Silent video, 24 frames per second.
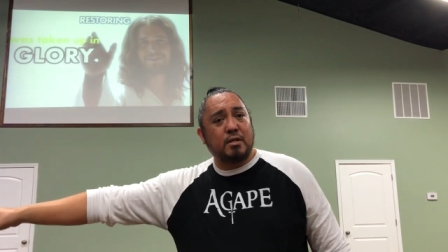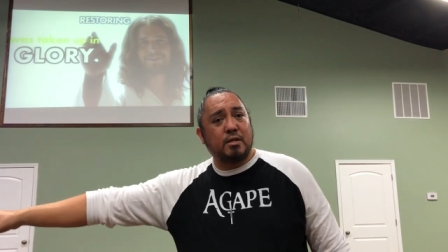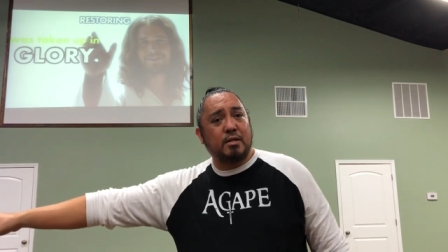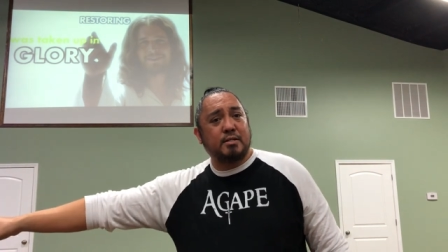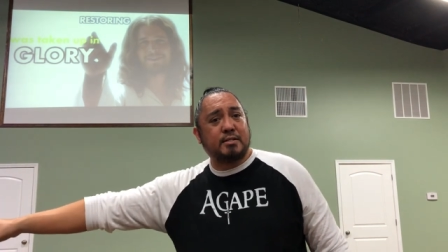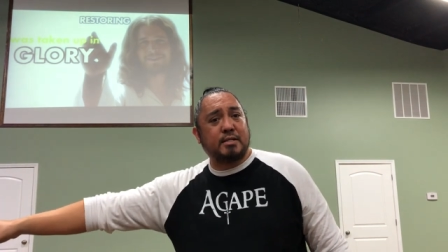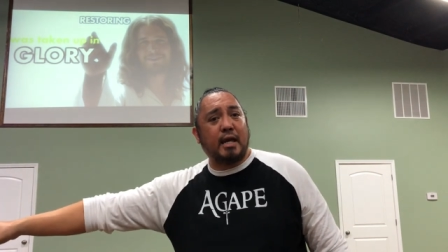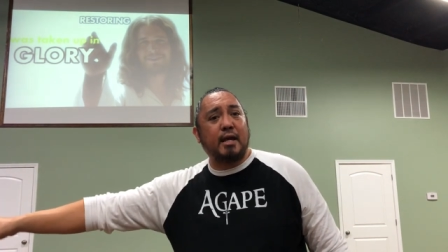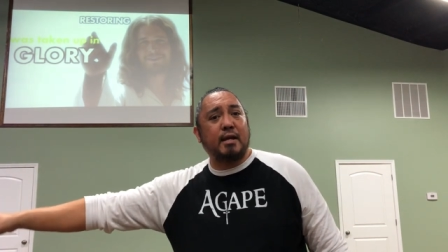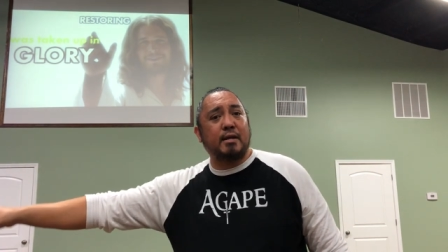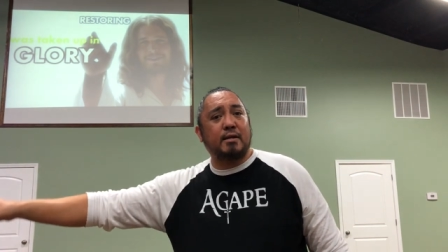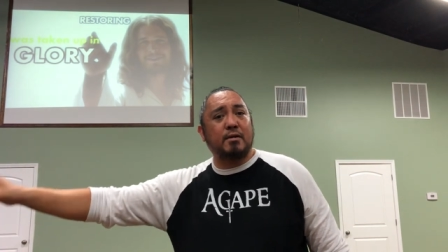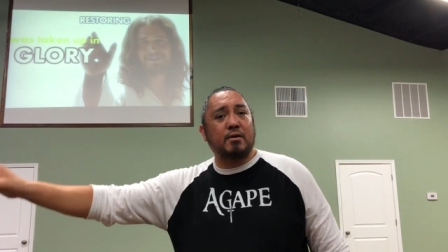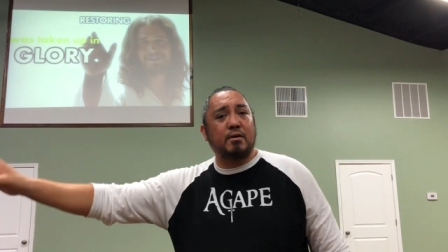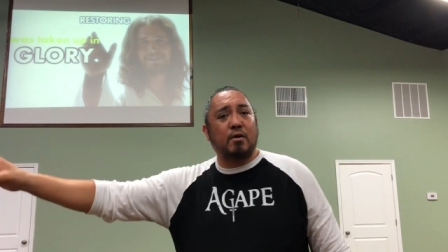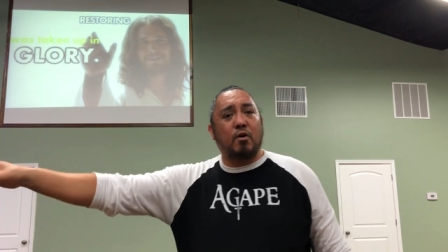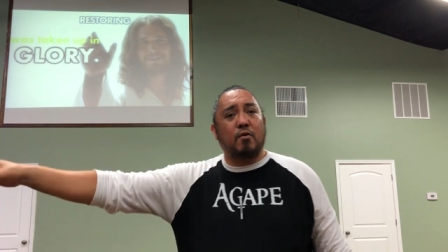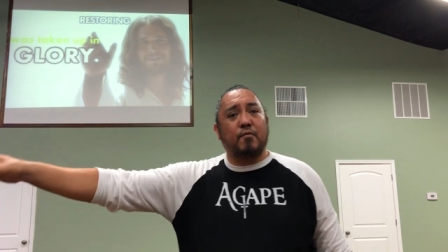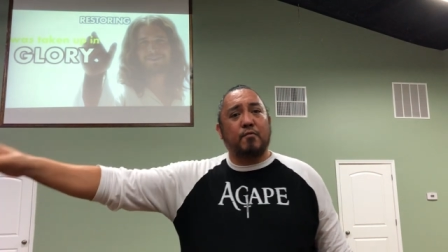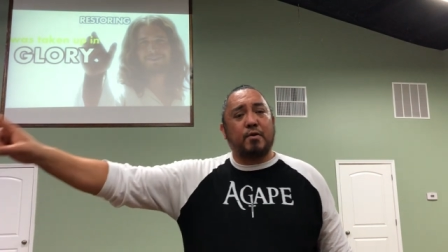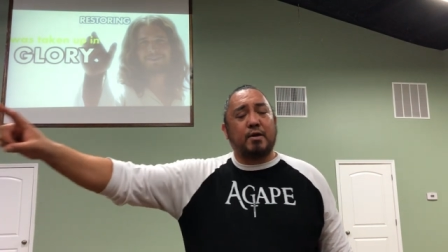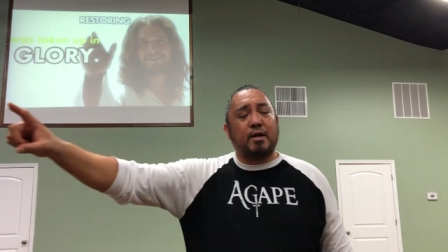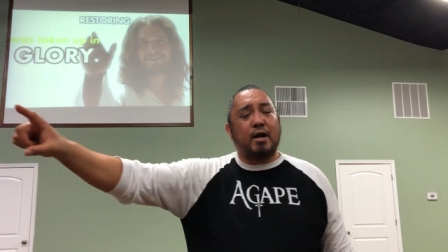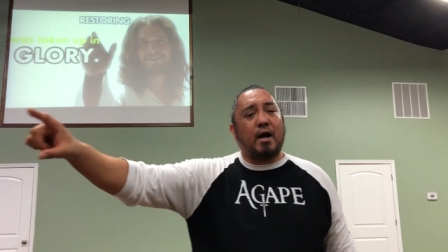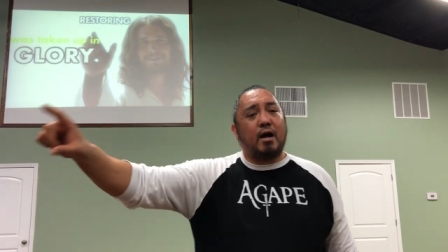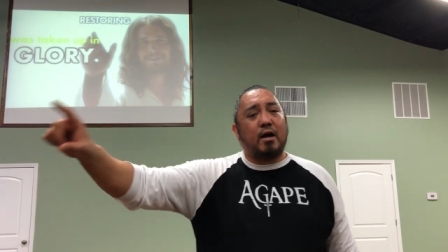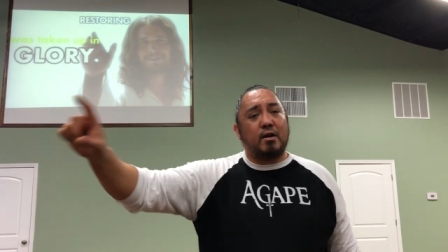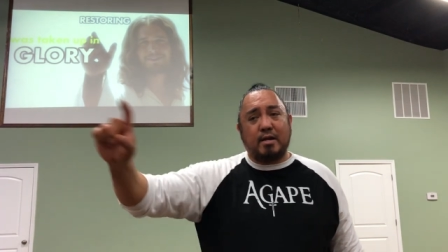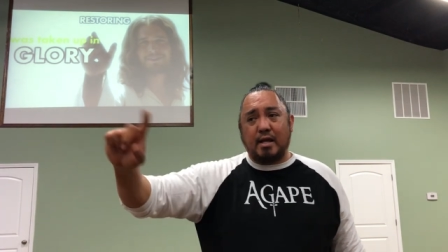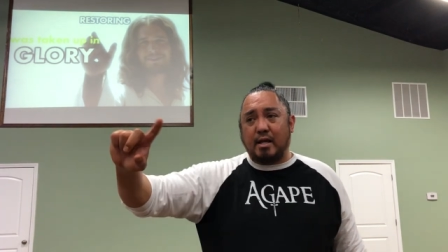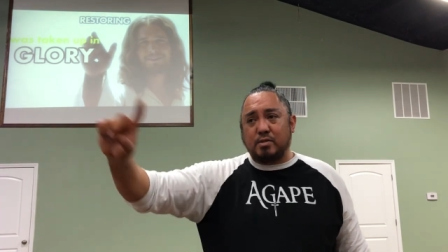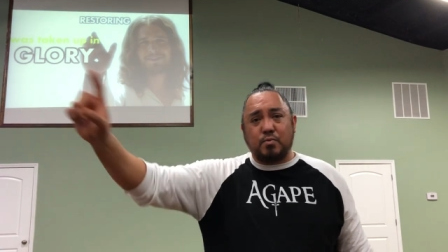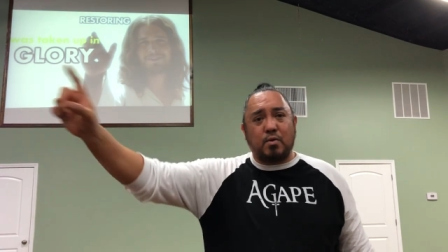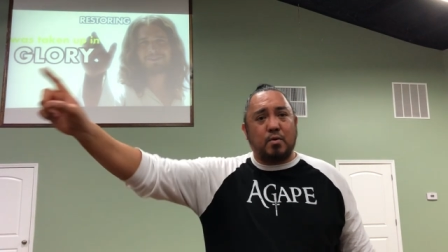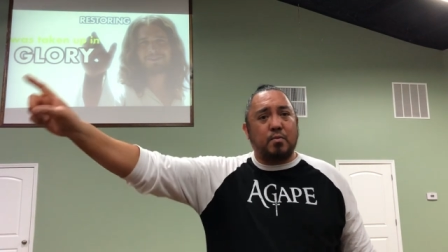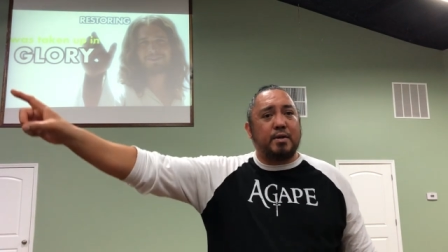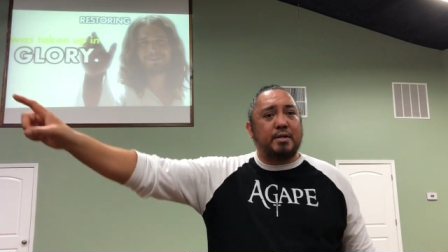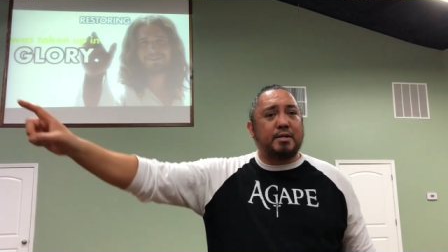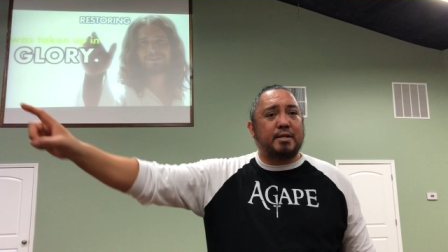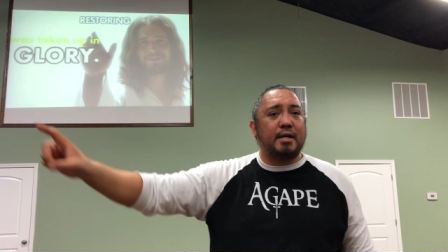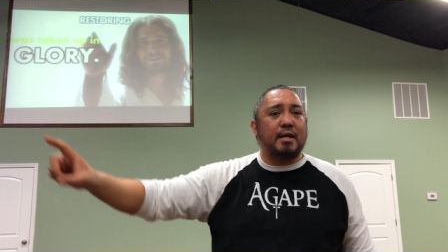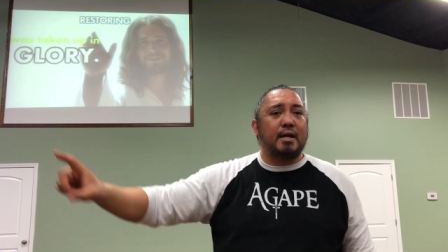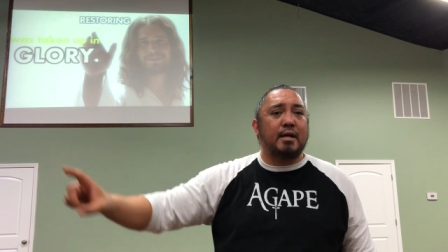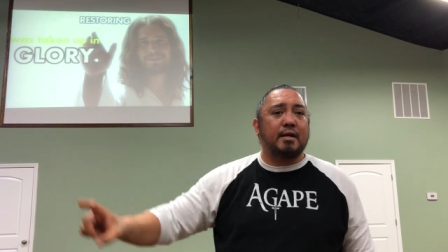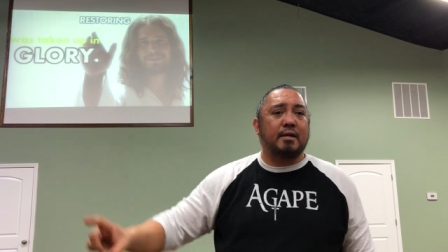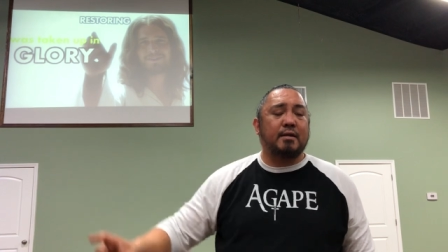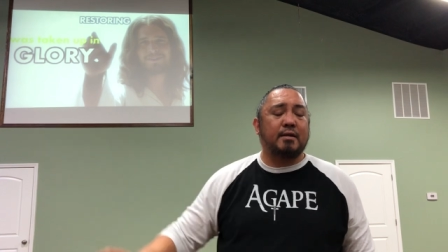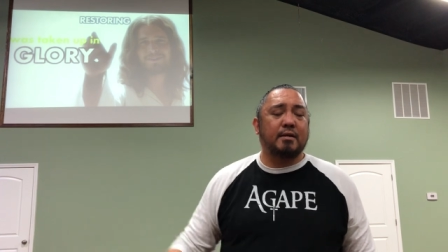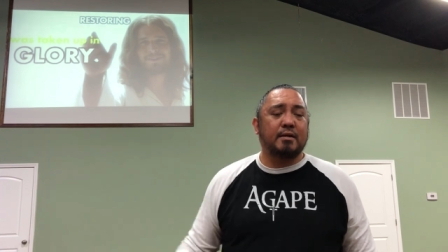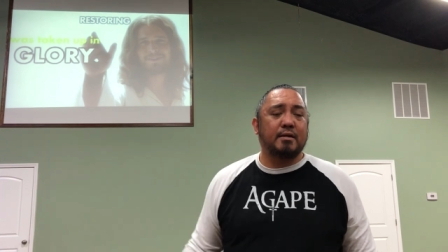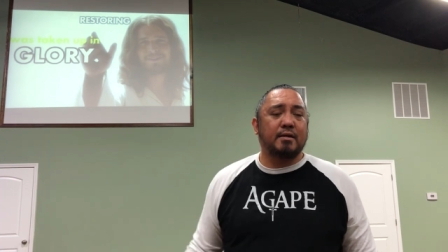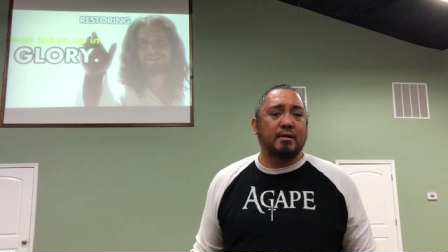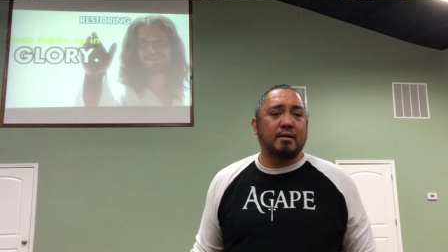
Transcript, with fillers: Satan over God. That's what we did.